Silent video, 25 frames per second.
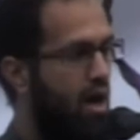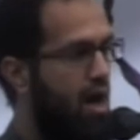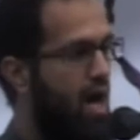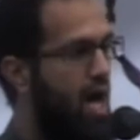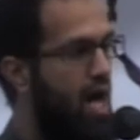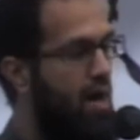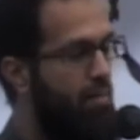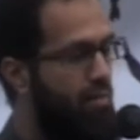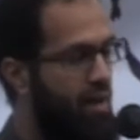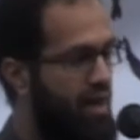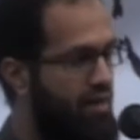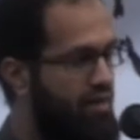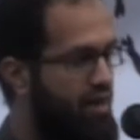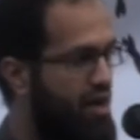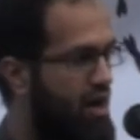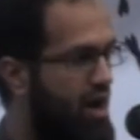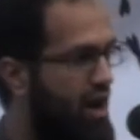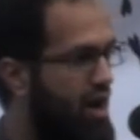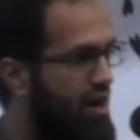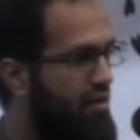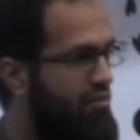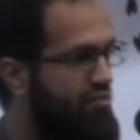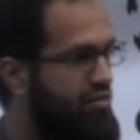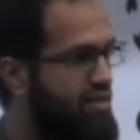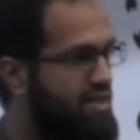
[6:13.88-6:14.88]
Her mother,
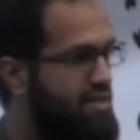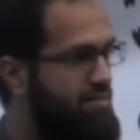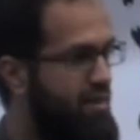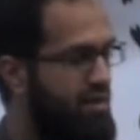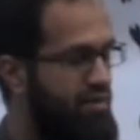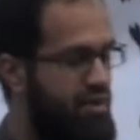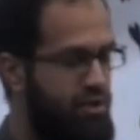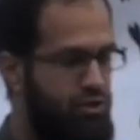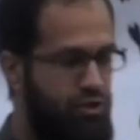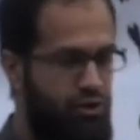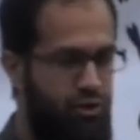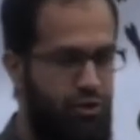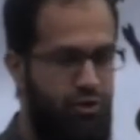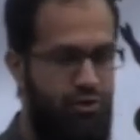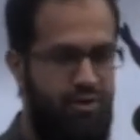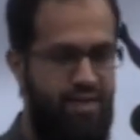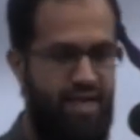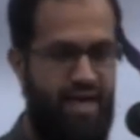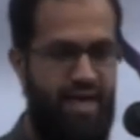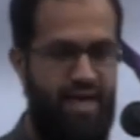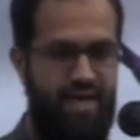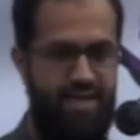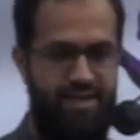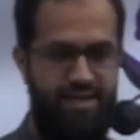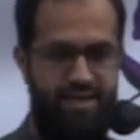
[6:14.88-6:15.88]
Aafia's mother, 2
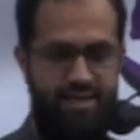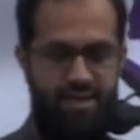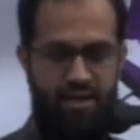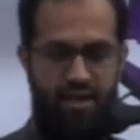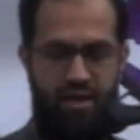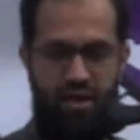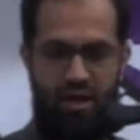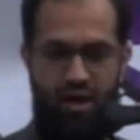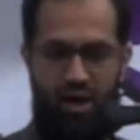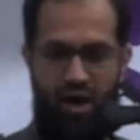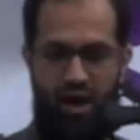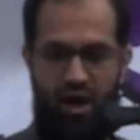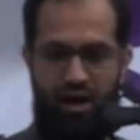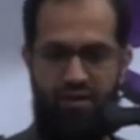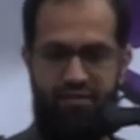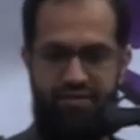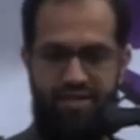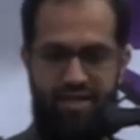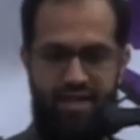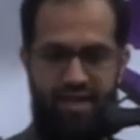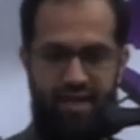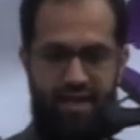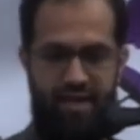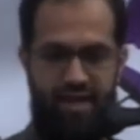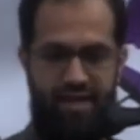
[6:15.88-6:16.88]
days
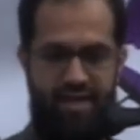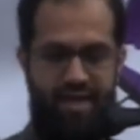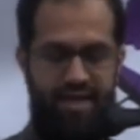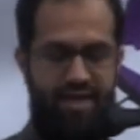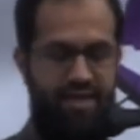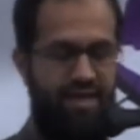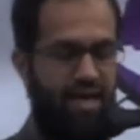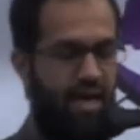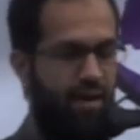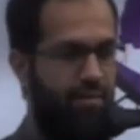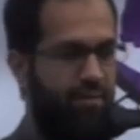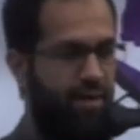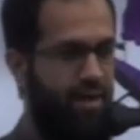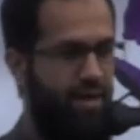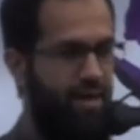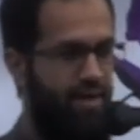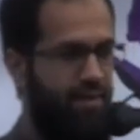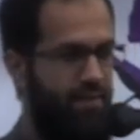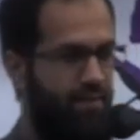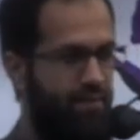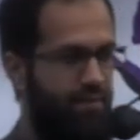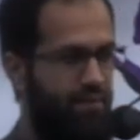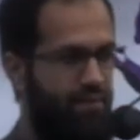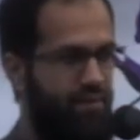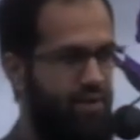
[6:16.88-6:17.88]
after her kidnapping,
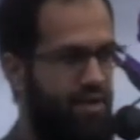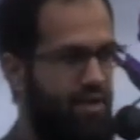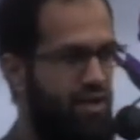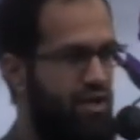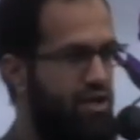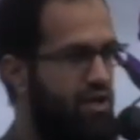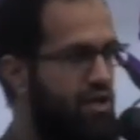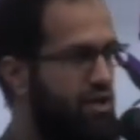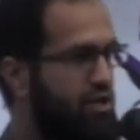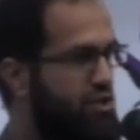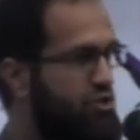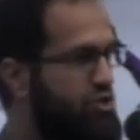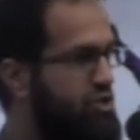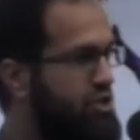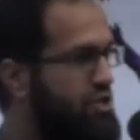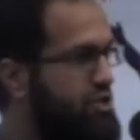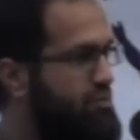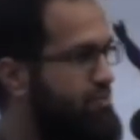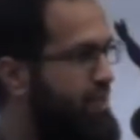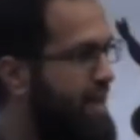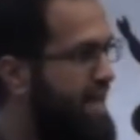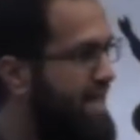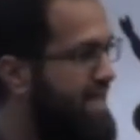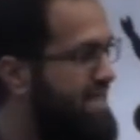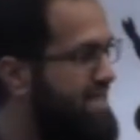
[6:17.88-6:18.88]
she's
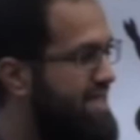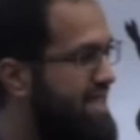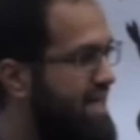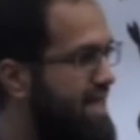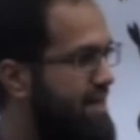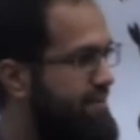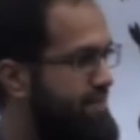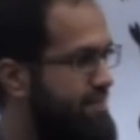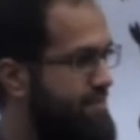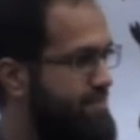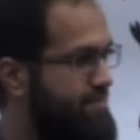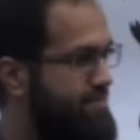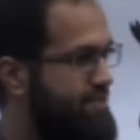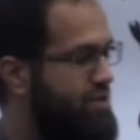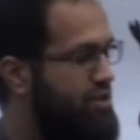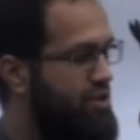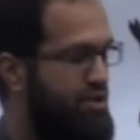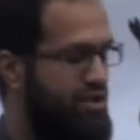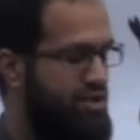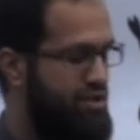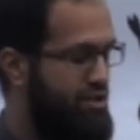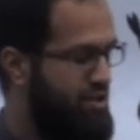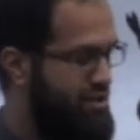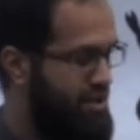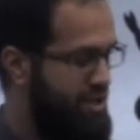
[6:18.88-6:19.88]
picked up,
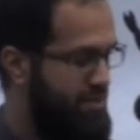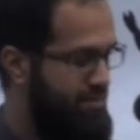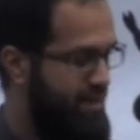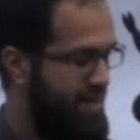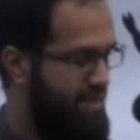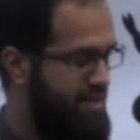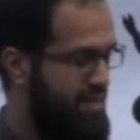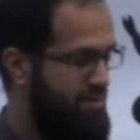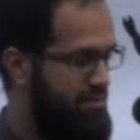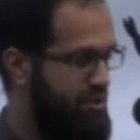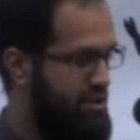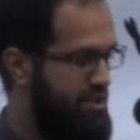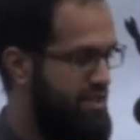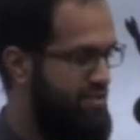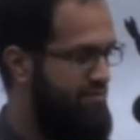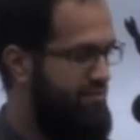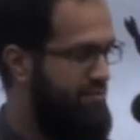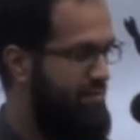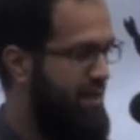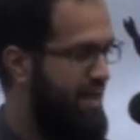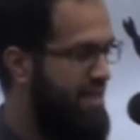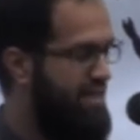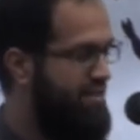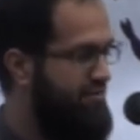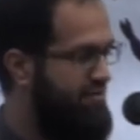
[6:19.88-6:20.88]
she's
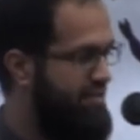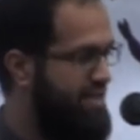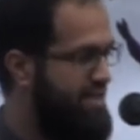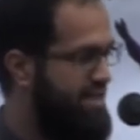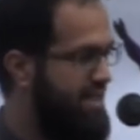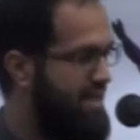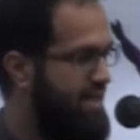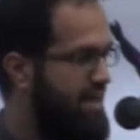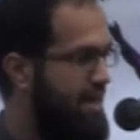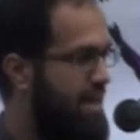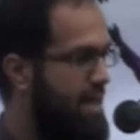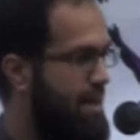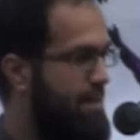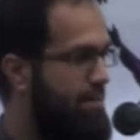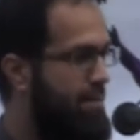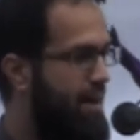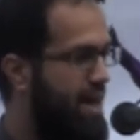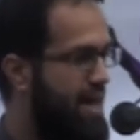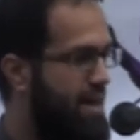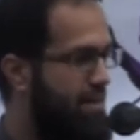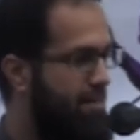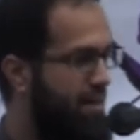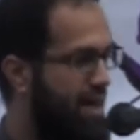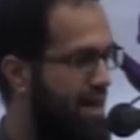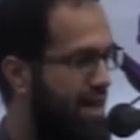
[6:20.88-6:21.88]
paid a visit
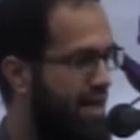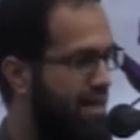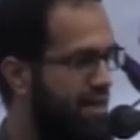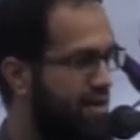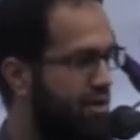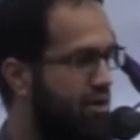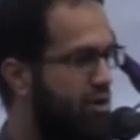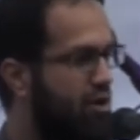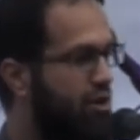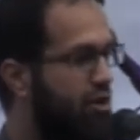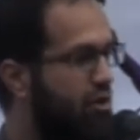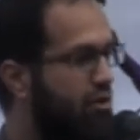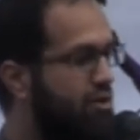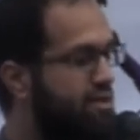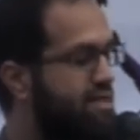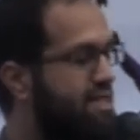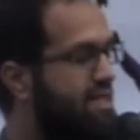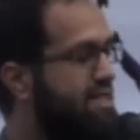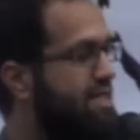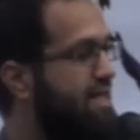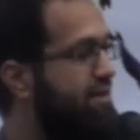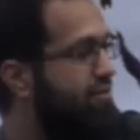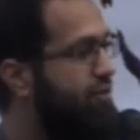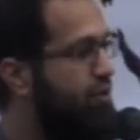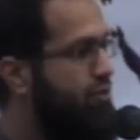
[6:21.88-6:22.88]
by a man who
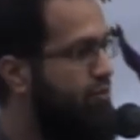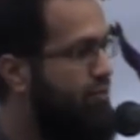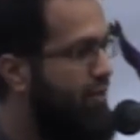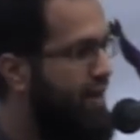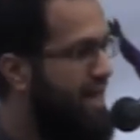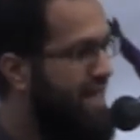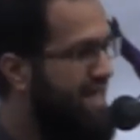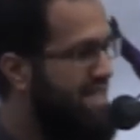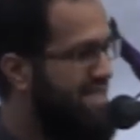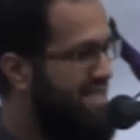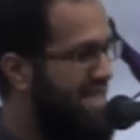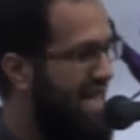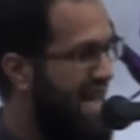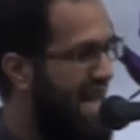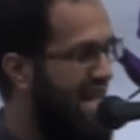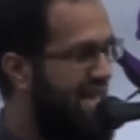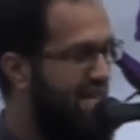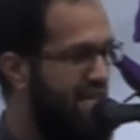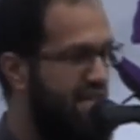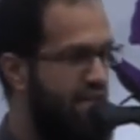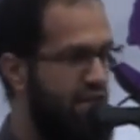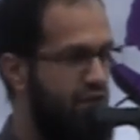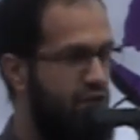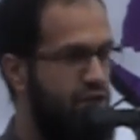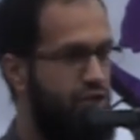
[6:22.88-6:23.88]
says, if you raise
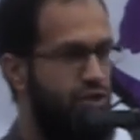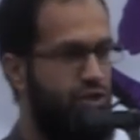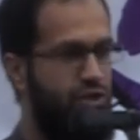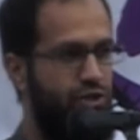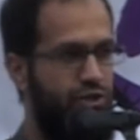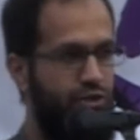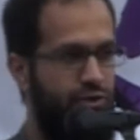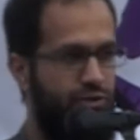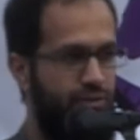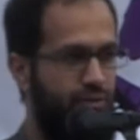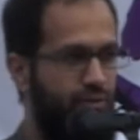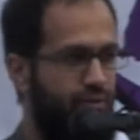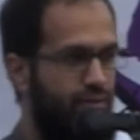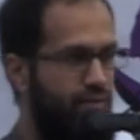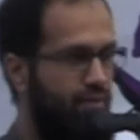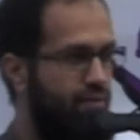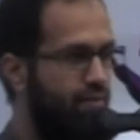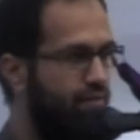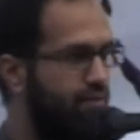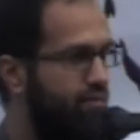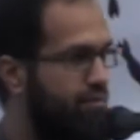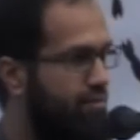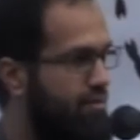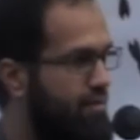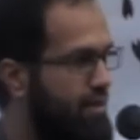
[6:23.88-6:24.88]
any issue
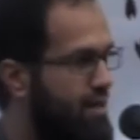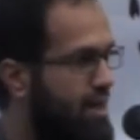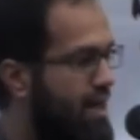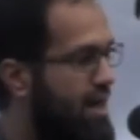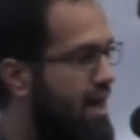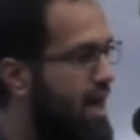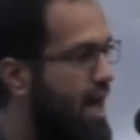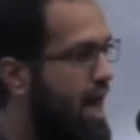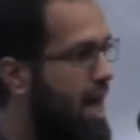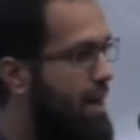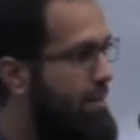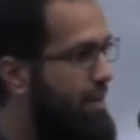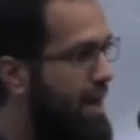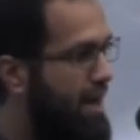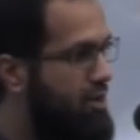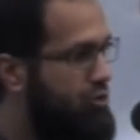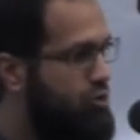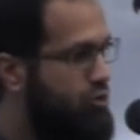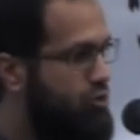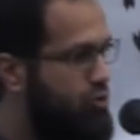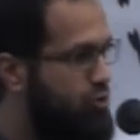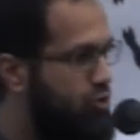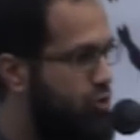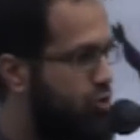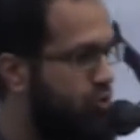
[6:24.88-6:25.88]

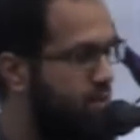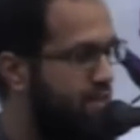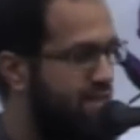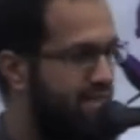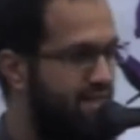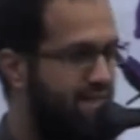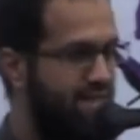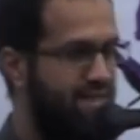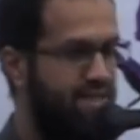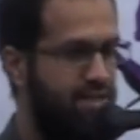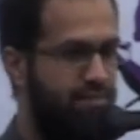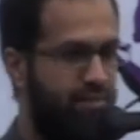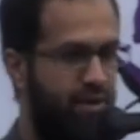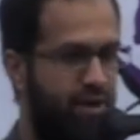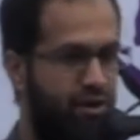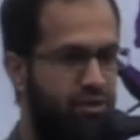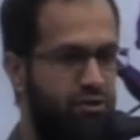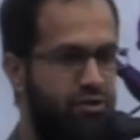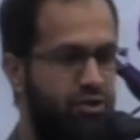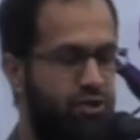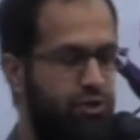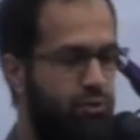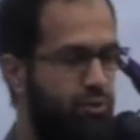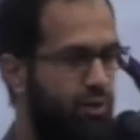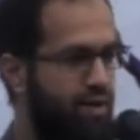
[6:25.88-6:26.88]
about your daughter's
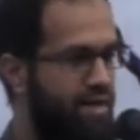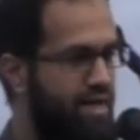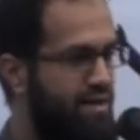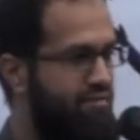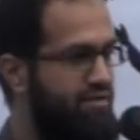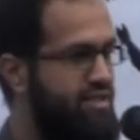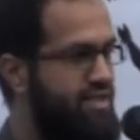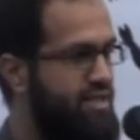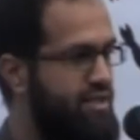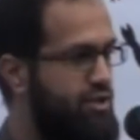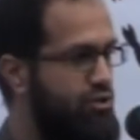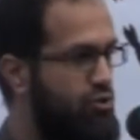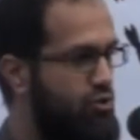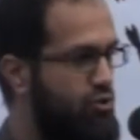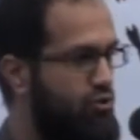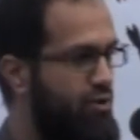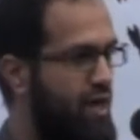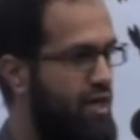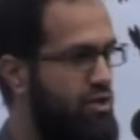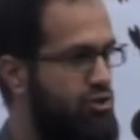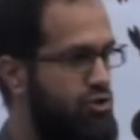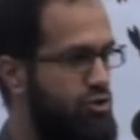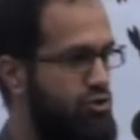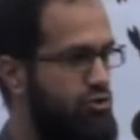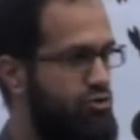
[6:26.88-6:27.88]
disappearance, you will never see your
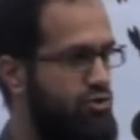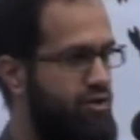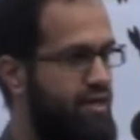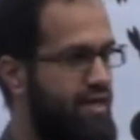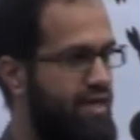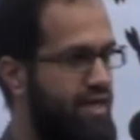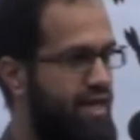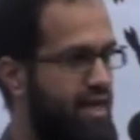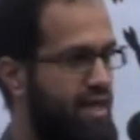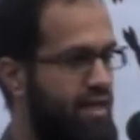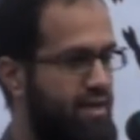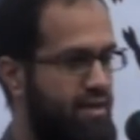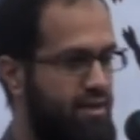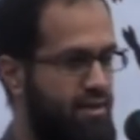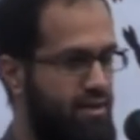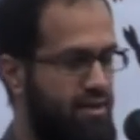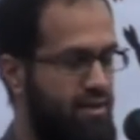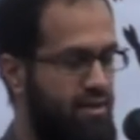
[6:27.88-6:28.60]
grandchildren again.